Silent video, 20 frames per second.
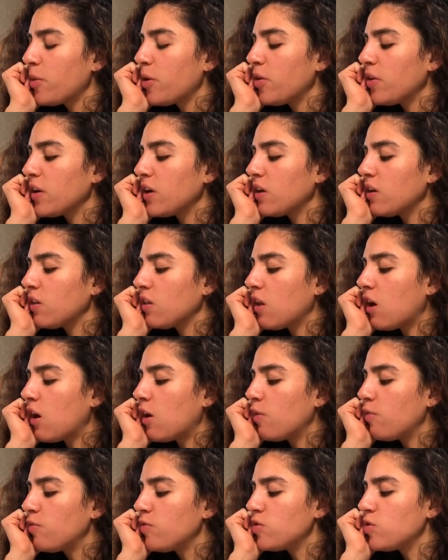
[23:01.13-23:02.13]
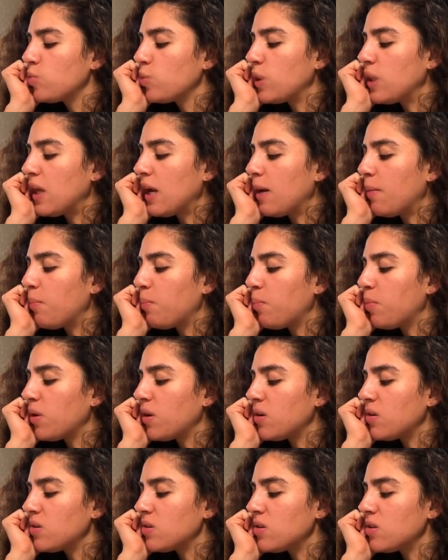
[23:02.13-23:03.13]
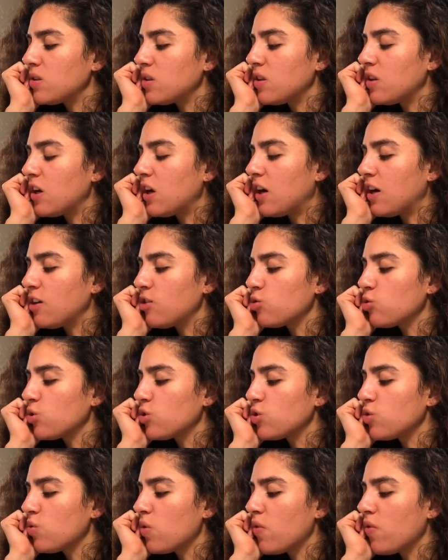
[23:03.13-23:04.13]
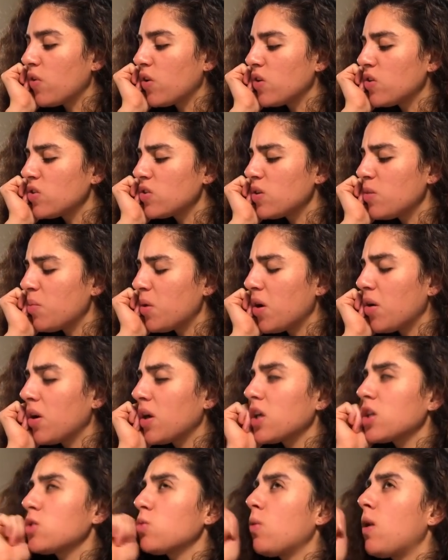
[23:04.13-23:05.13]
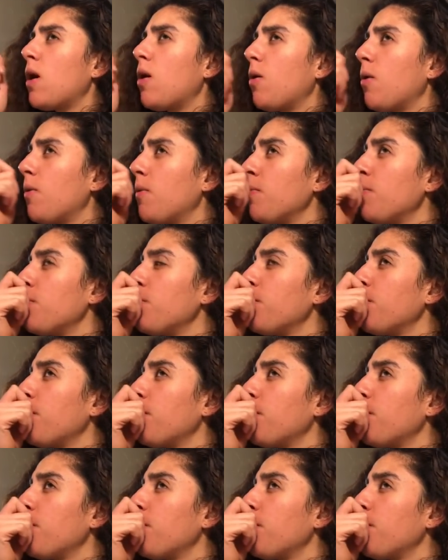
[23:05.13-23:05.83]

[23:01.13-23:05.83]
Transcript: hearing gloves with the Empress and the Nine of Swords in reverse. I'm hearing as well